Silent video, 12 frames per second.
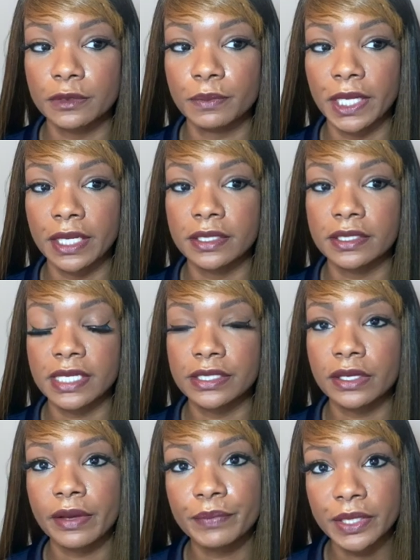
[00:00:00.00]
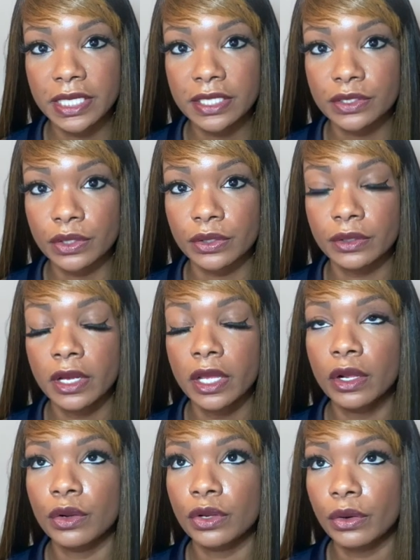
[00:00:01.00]
because as companies are
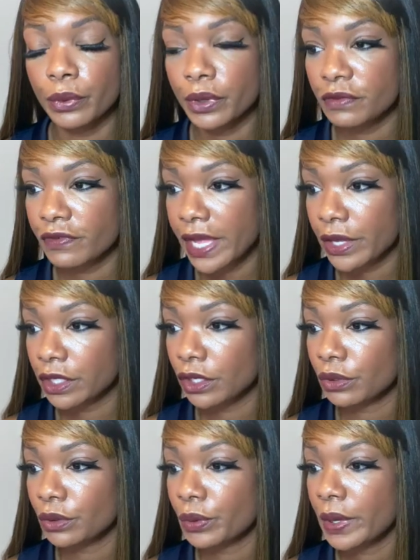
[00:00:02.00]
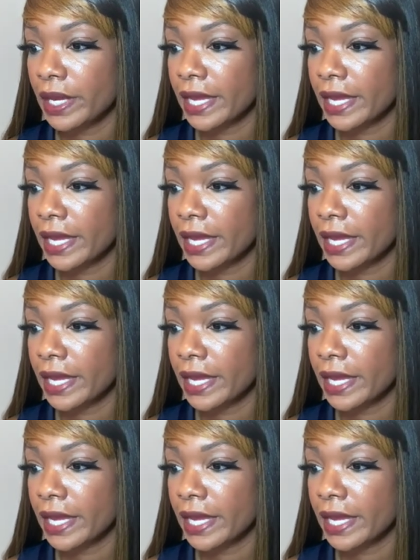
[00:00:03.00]
lower in value,